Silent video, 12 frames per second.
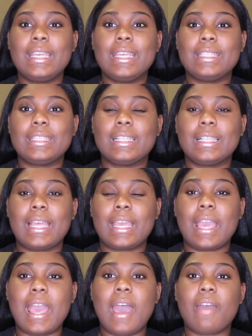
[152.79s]
until
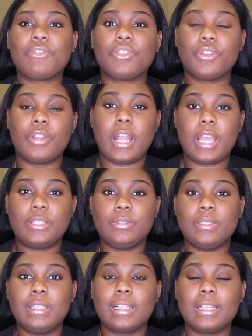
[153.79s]
like after I
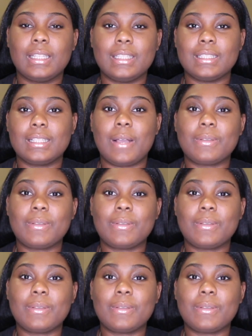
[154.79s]
do the cleansing.